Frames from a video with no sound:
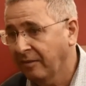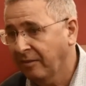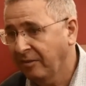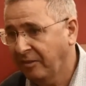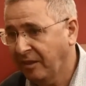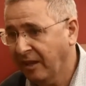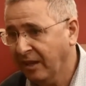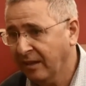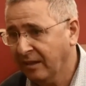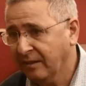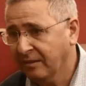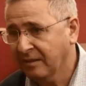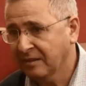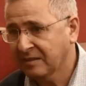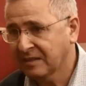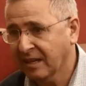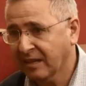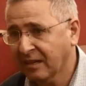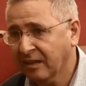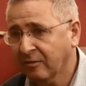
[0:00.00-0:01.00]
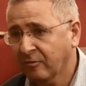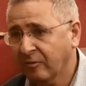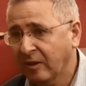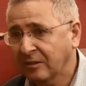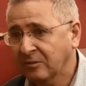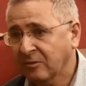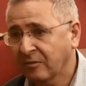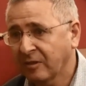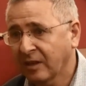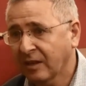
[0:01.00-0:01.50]
Then, the second
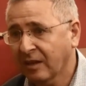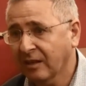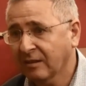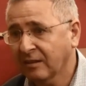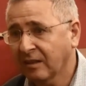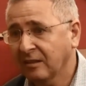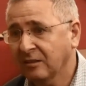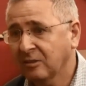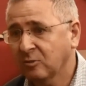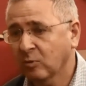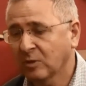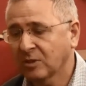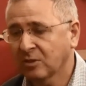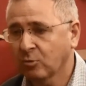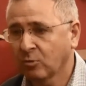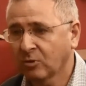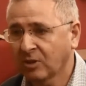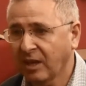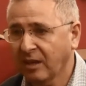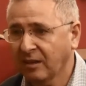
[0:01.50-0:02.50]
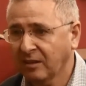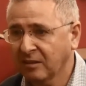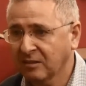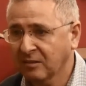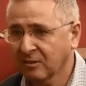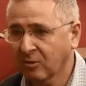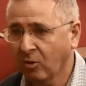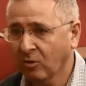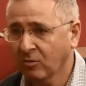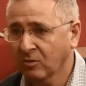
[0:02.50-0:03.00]
phase of the catalyst was to take this
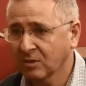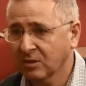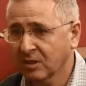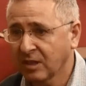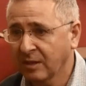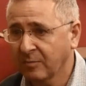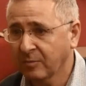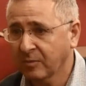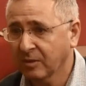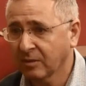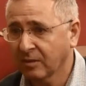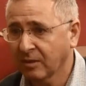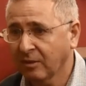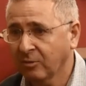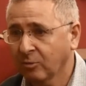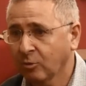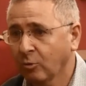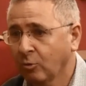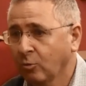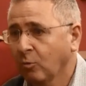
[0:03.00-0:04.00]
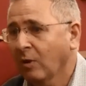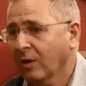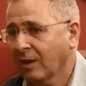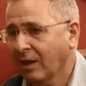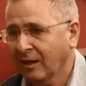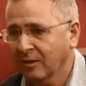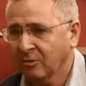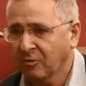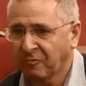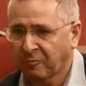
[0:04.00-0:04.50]
concept and to do a
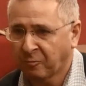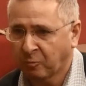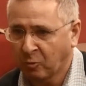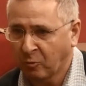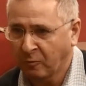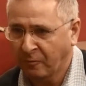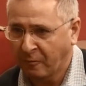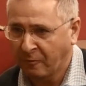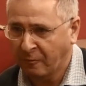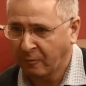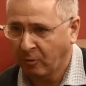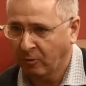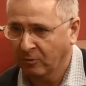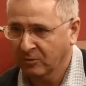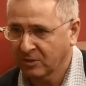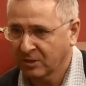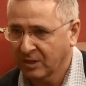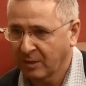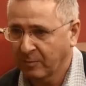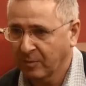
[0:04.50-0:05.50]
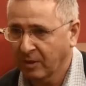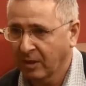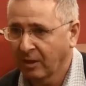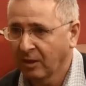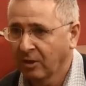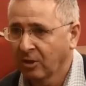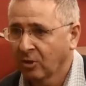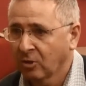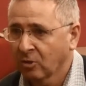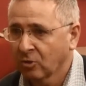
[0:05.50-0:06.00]
kind of proof of concept.
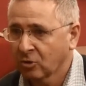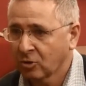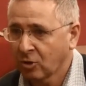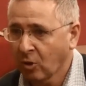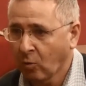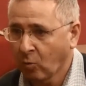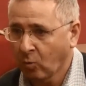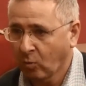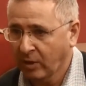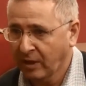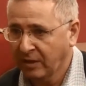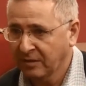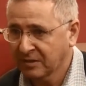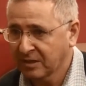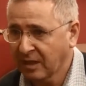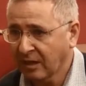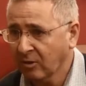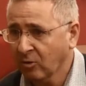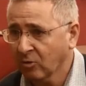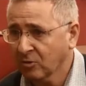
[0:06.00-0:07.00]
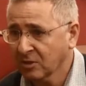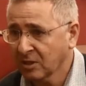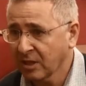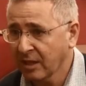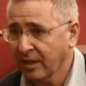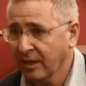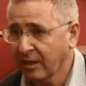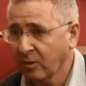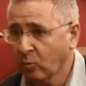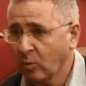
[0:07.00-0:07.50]
So, in San
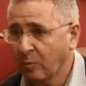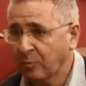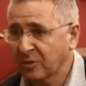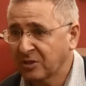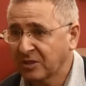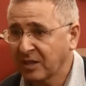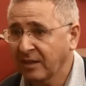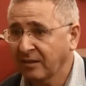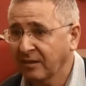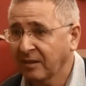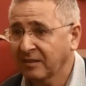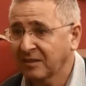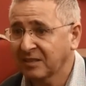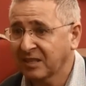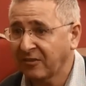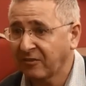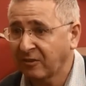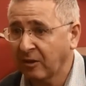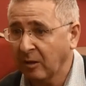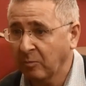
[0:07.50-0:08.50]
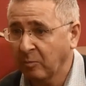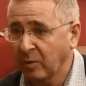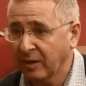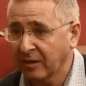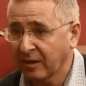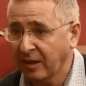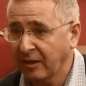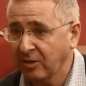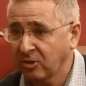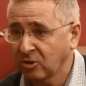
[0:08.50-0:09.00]
Jose, we presented several
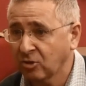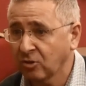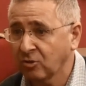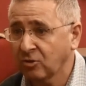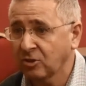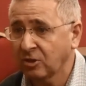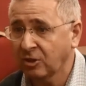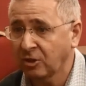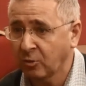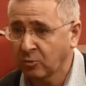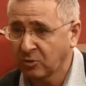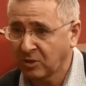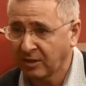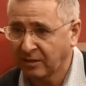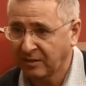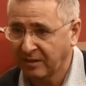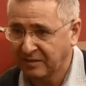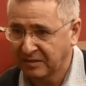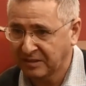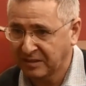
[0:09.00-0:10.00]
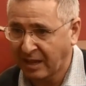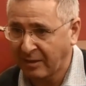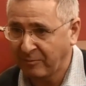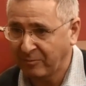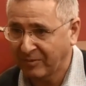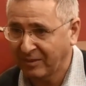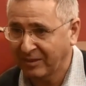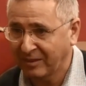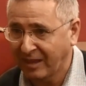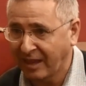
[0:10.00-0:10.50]
applications using this
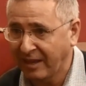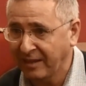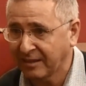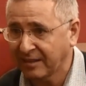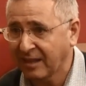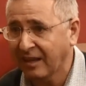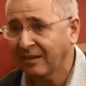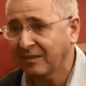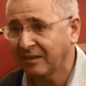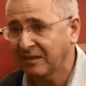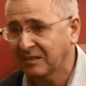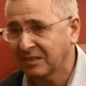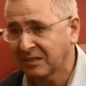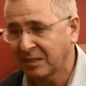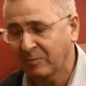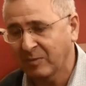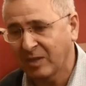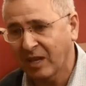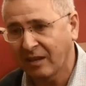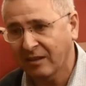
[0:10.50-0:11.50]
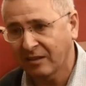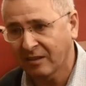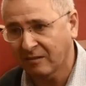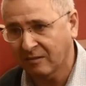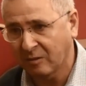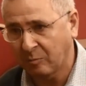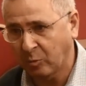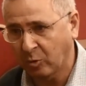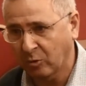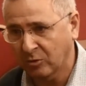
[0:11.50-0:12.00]
same data, this same data
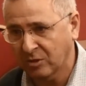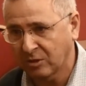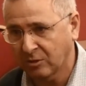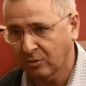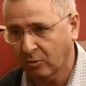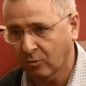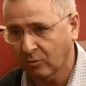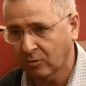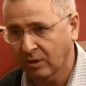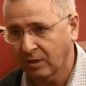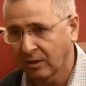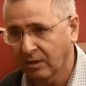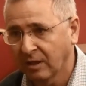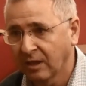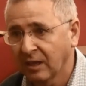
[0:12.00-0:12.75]
repository.